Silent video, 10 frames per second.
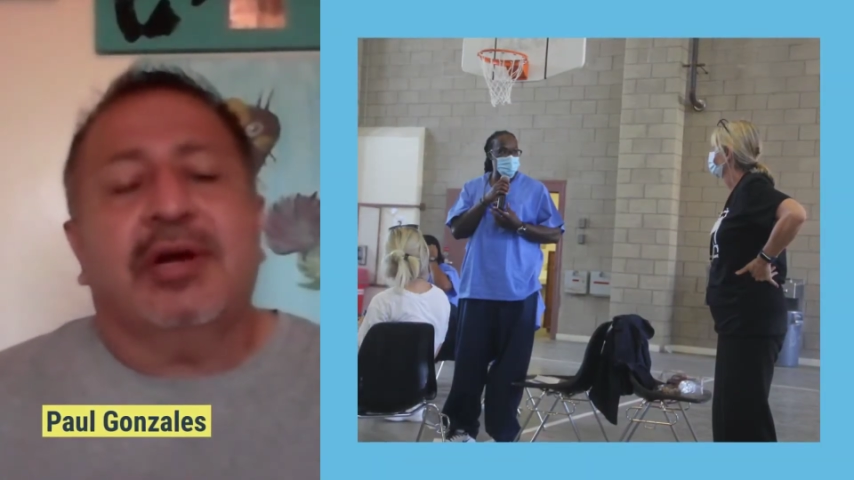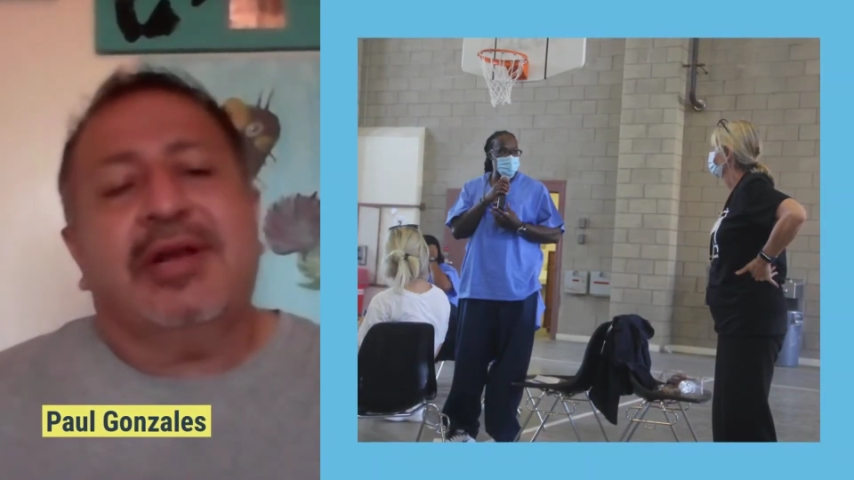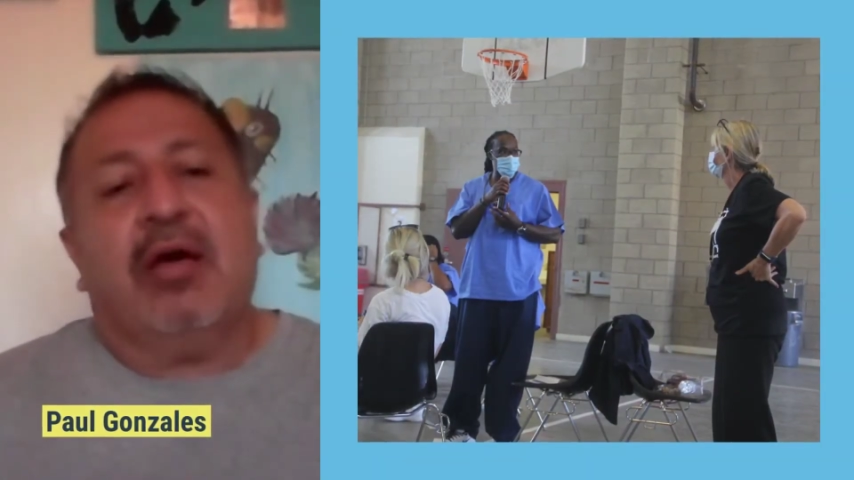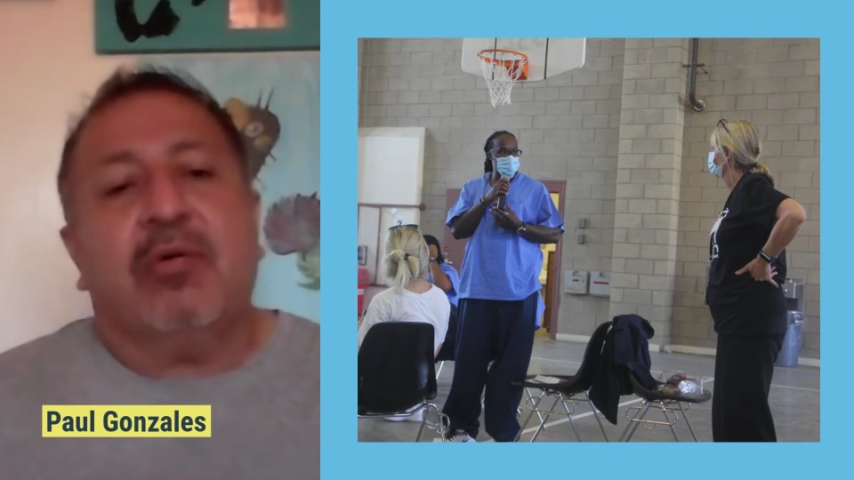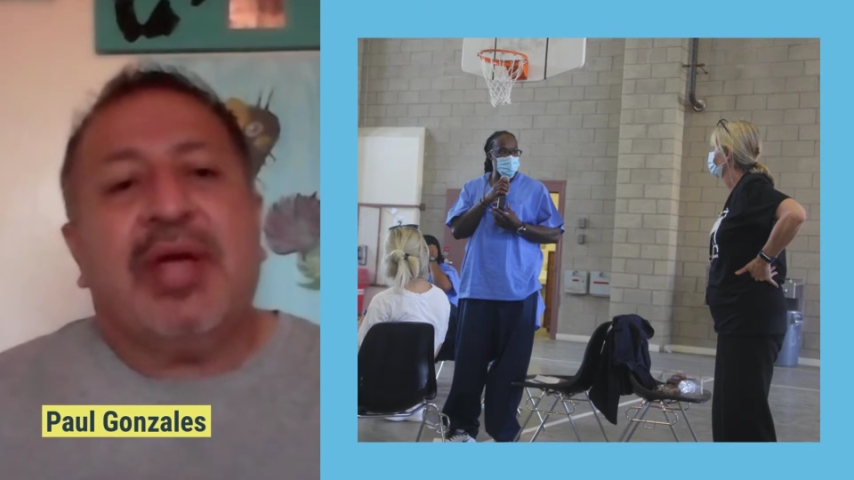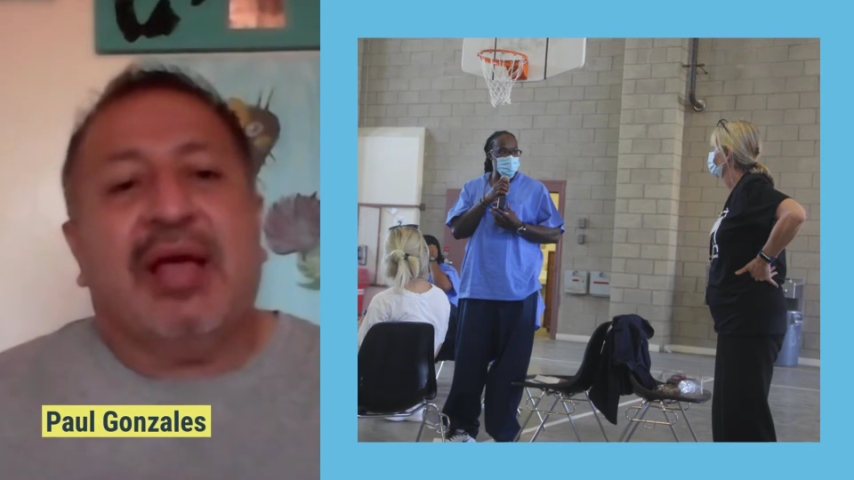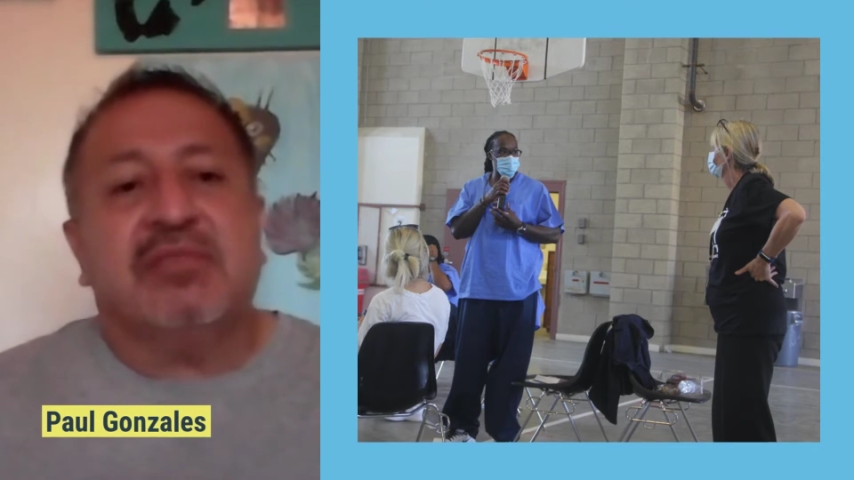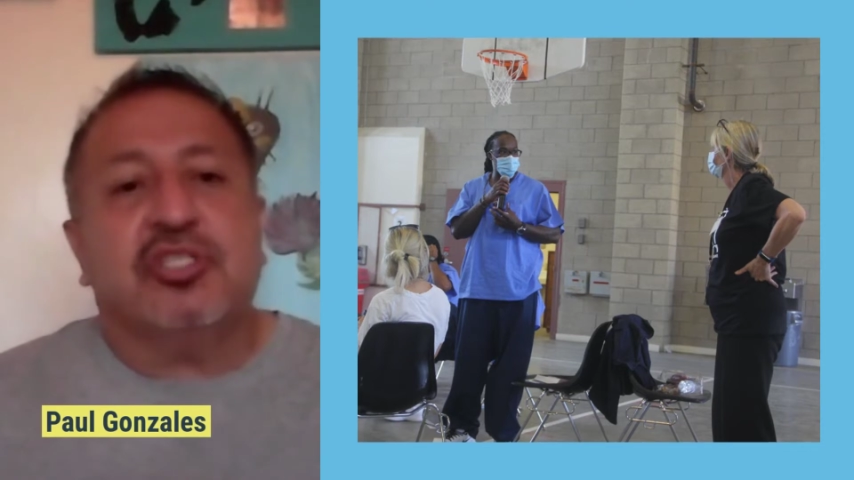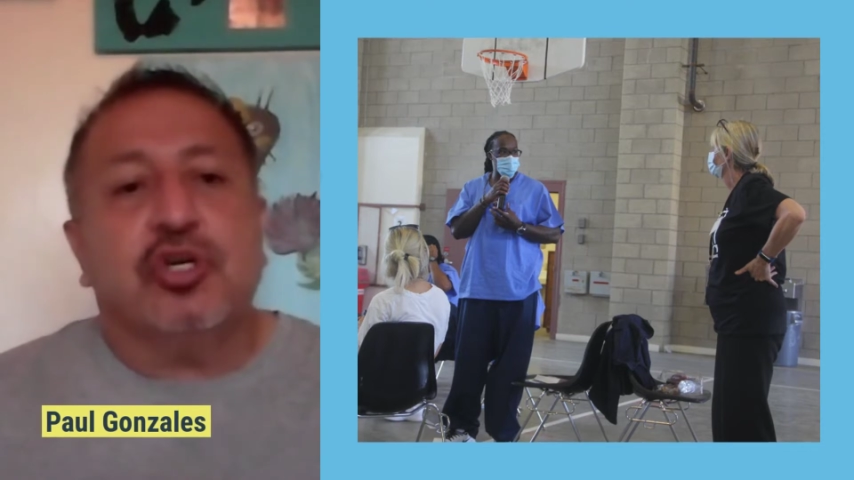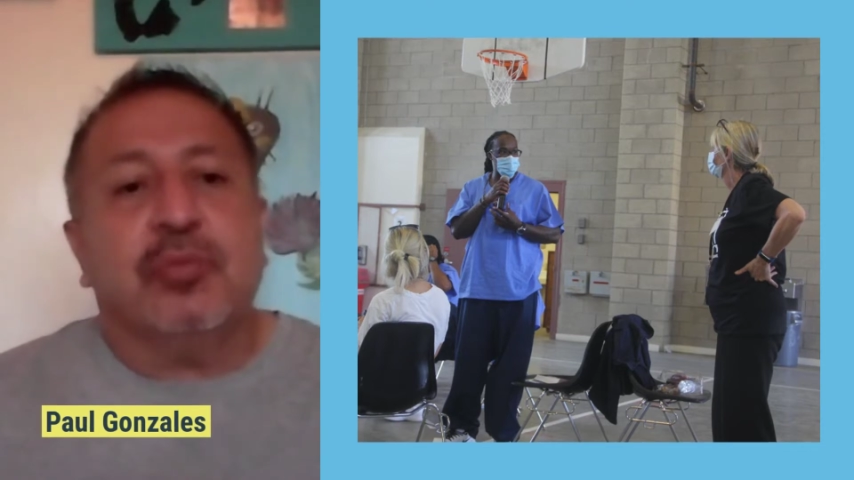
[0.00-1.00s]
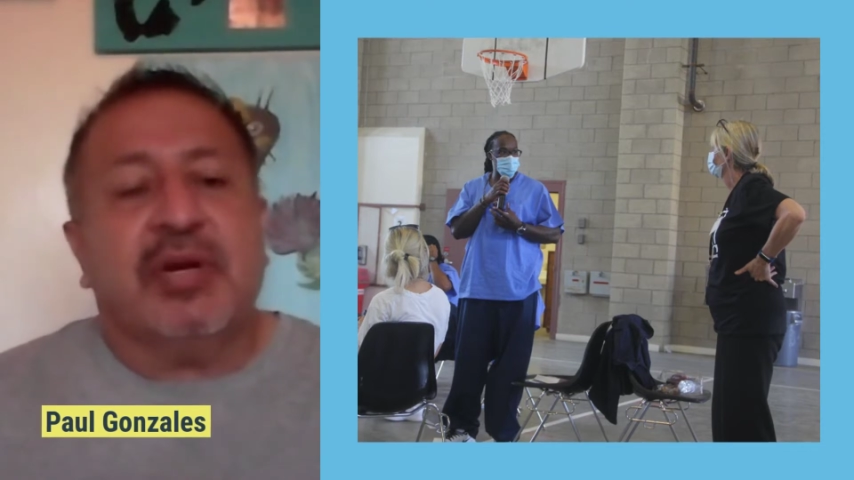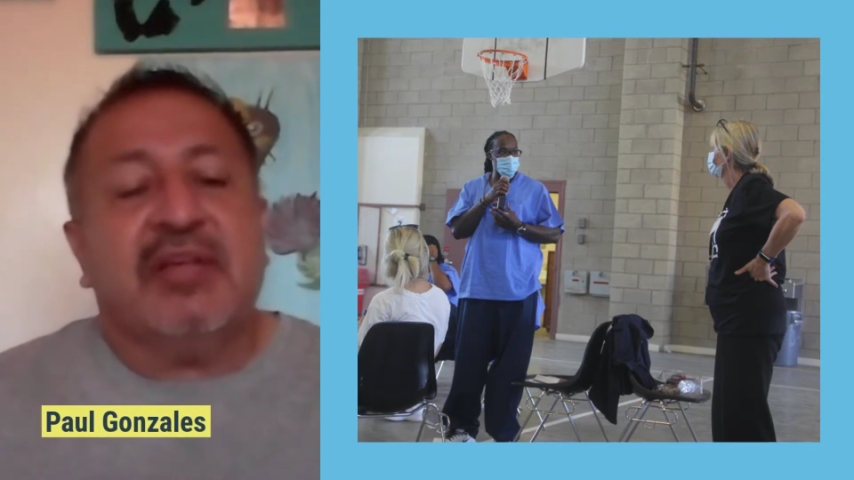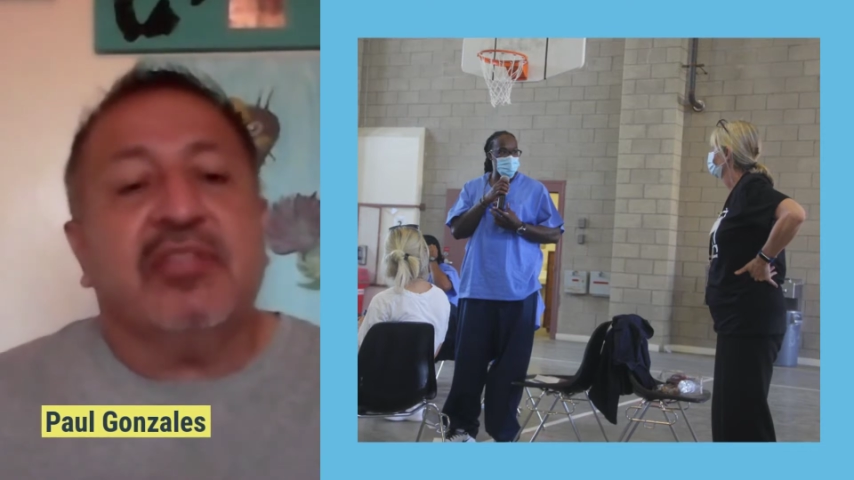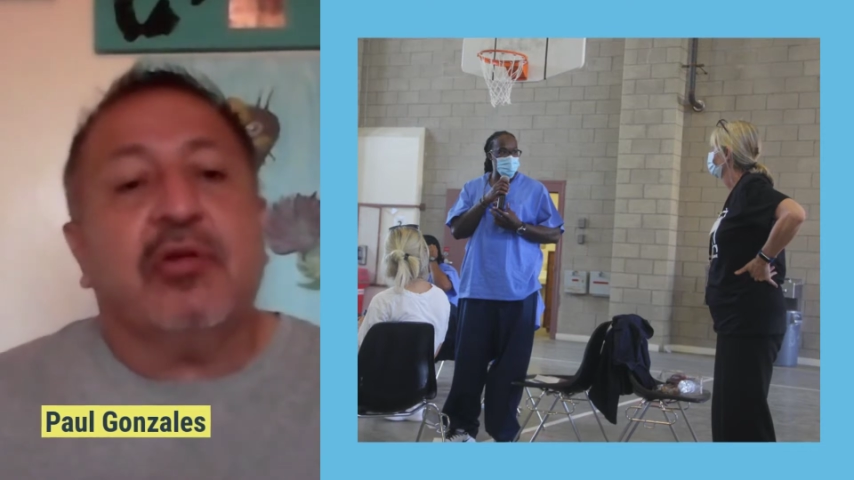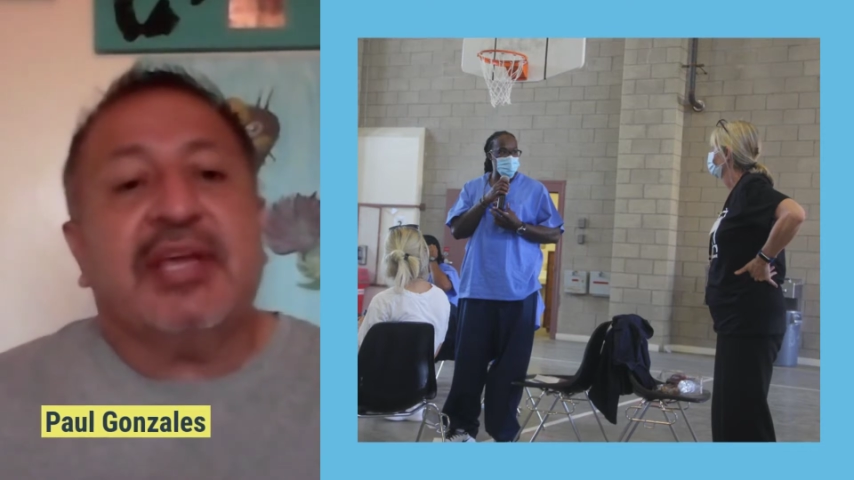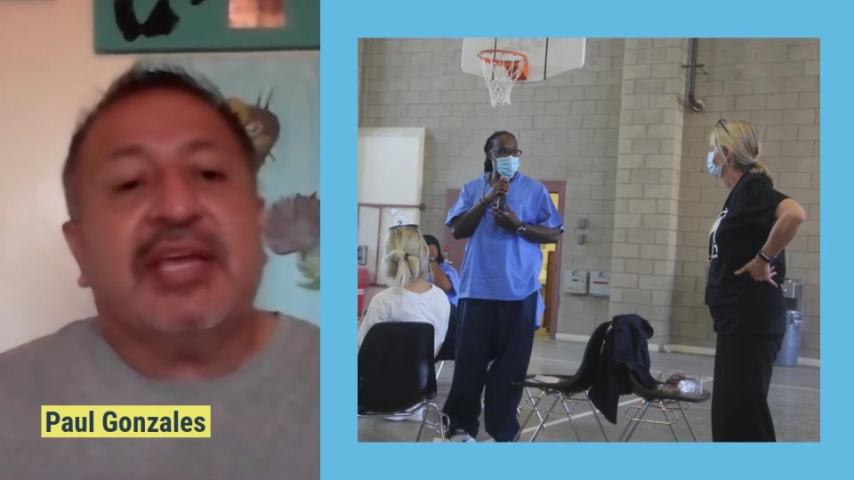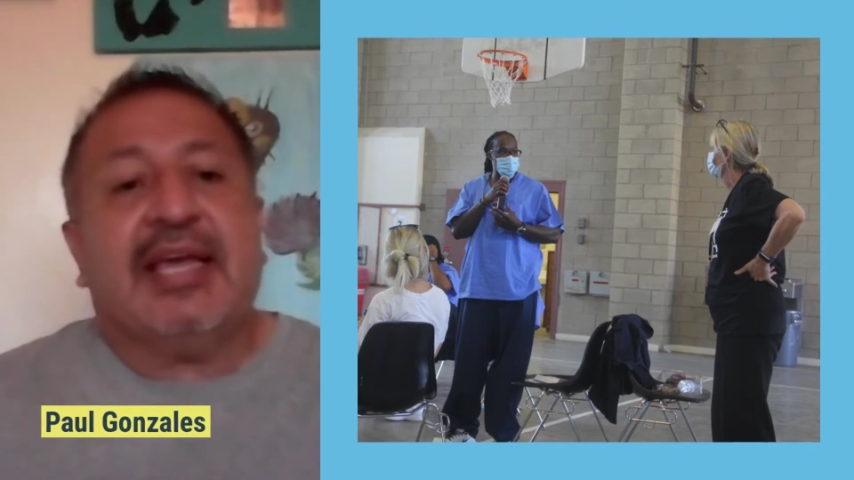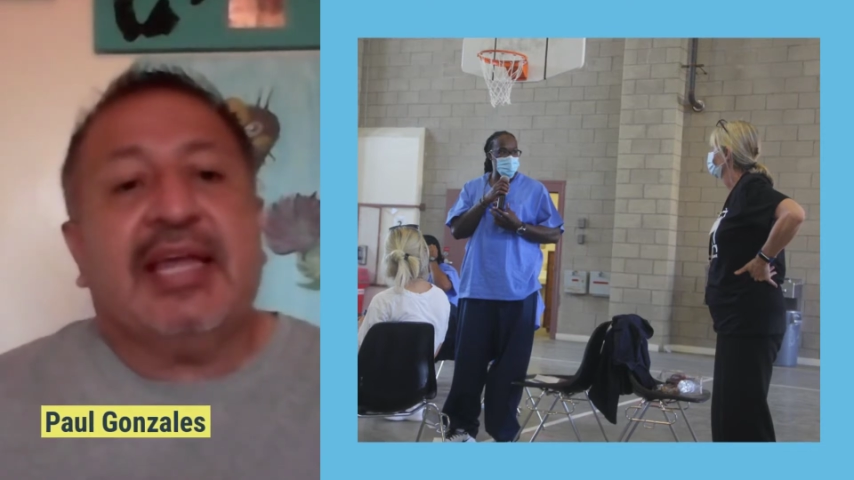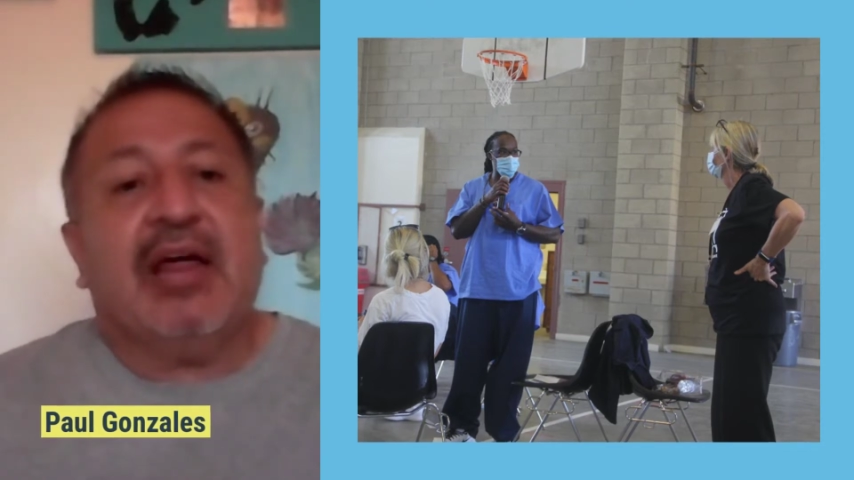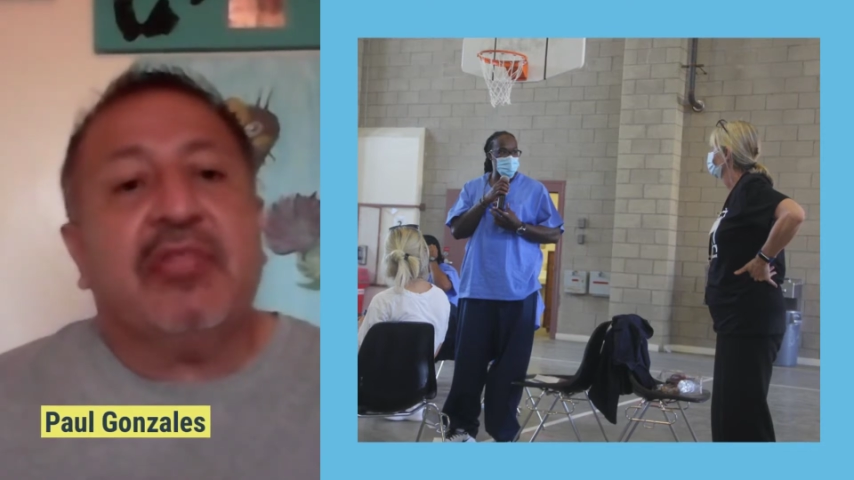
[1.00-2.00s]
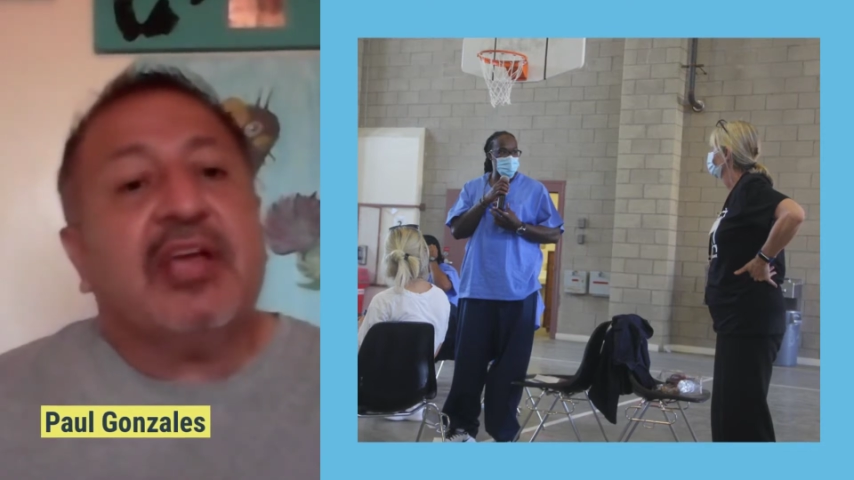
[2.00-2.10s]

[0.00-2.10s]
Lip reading: now we have Zoom, and even though they can't get out,